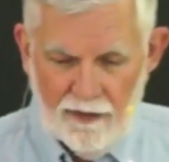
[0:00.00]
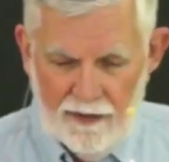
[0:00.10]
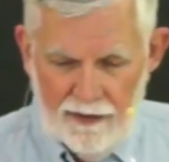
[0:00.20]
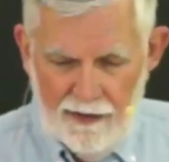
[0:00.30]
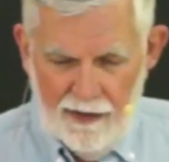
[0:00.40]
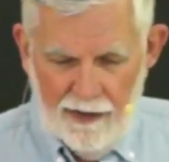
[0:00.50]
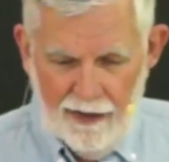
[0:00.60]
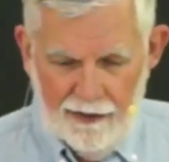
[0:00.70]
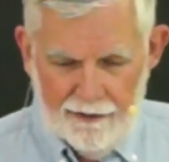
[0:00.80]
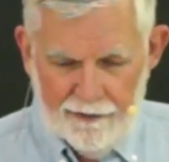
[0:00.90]
Uh,
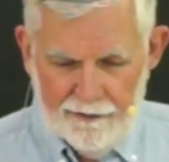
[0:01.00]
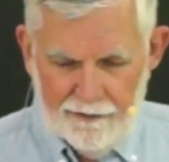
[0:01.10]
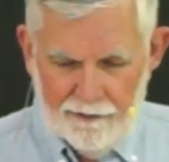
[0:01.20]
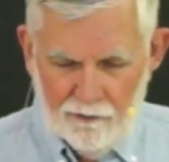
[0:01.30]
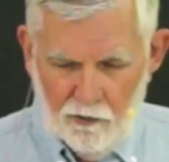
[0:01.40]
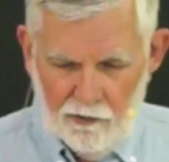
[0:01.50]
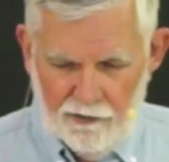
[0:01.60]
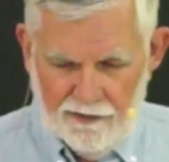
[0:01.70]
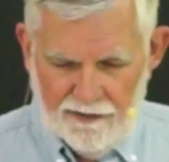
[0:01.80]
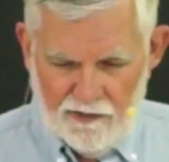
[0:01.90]
the Lord and his
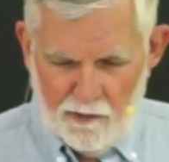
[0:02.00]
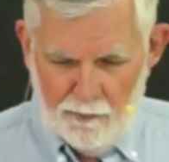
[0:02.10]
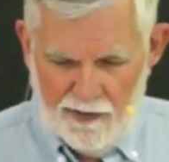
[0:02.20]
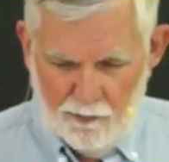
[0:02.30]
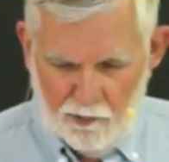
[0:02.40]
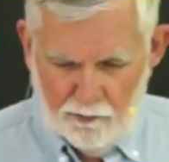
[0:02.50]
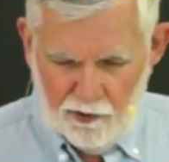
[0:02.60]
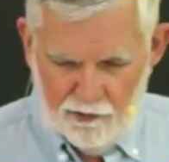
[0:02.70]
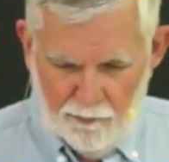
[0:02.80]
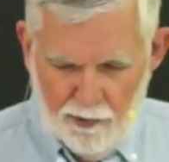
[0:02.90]
people were
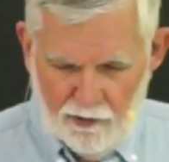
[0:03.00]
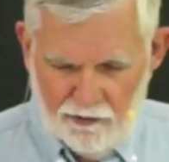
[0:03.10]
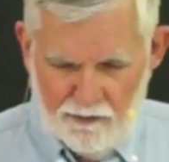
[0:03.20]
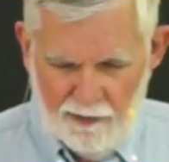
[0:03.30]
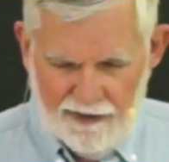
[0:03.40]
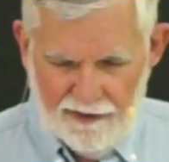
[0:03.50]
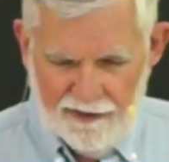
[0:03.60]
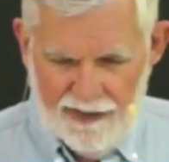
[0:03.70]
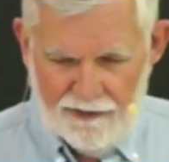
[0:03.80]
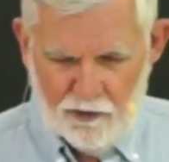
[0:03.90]
opposed by the
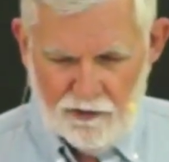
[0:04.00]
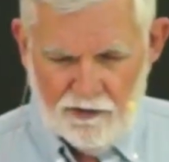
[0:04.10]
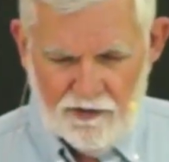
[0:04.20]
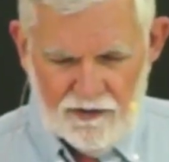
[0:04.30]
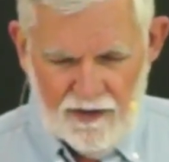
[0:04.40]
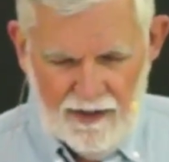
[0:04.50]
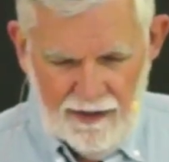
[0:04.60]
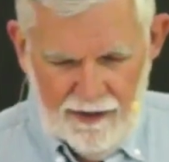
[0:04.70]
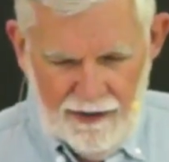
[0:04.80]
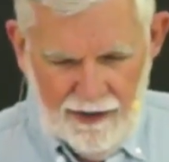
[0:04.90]
nations.
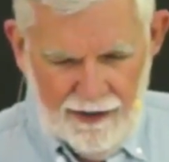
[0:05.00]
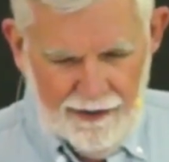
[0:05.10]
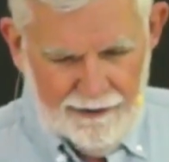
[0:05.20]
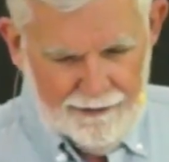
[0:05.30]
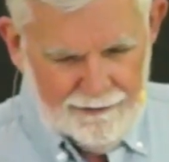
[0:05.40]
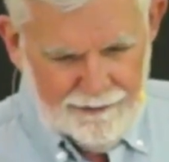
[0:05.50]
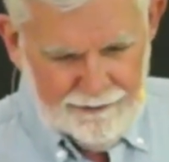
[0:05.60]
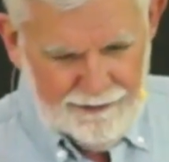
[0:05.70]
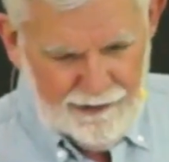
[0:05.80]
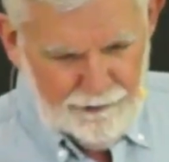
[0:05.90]
Uh, their
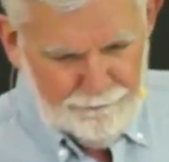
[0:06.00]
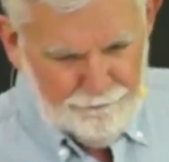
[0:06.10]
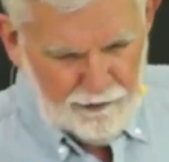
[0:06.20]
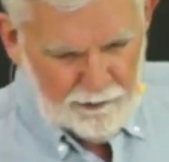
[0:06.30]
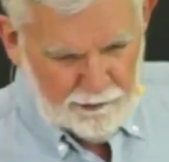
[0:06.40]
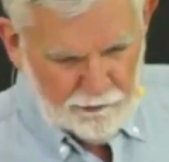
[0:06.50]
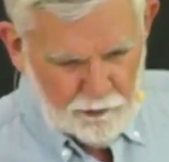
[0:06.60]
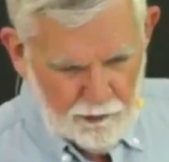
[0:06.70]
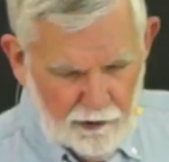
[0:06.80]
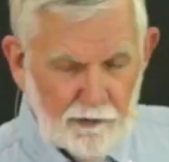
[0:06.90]
fear drove
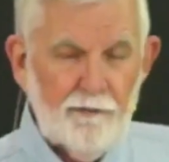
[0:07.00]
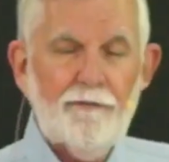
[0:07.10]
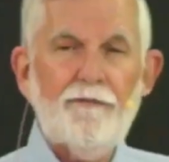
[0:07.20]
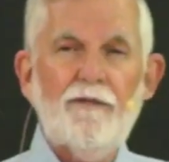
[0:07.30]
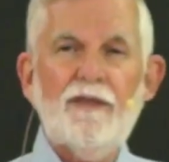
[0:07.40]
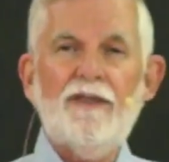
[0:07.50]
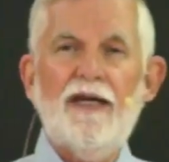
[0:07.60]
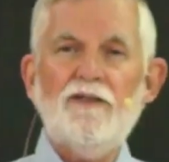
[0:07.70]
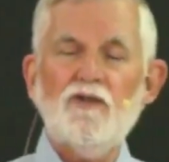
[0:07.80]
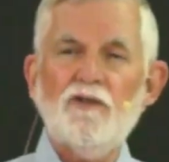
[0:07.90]
the nations in
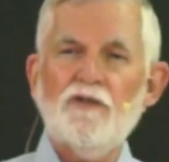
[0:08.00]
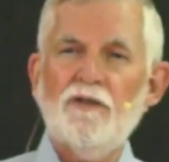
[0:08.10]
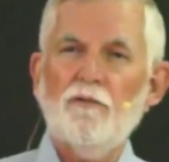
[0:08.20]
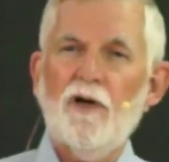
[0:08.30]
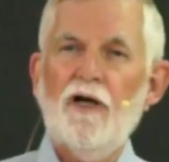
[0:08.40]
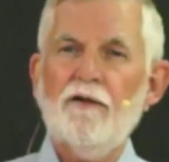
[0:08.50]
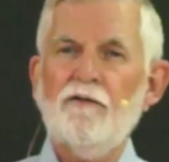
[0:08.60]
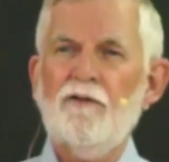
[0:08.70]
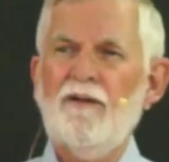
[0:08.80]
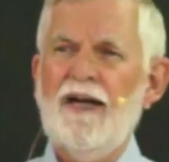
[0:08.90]
the wrong
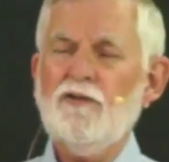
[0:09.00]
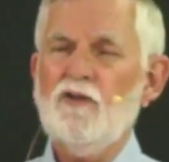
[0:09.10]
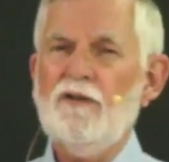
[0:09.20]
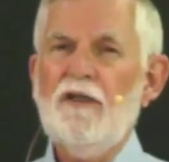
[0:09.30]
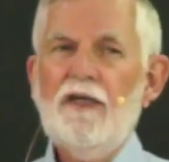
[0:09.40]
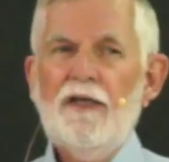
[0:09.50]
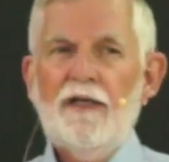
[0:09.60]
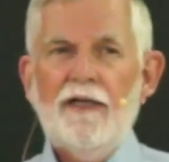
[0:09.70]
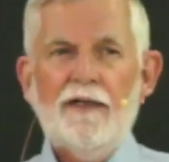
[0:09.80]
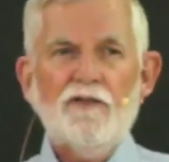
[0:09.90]
direction.
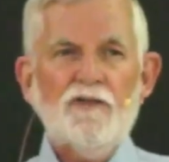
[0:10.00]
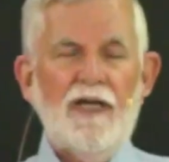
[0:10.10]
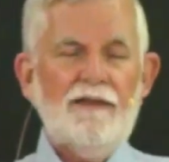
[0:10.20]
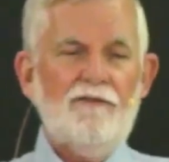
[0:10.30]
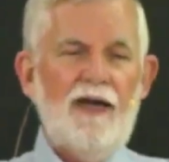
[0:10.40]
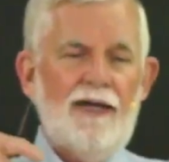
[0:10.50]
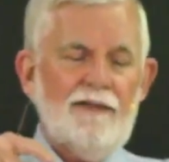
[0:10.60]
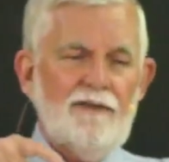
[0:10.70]
Instead of acting like the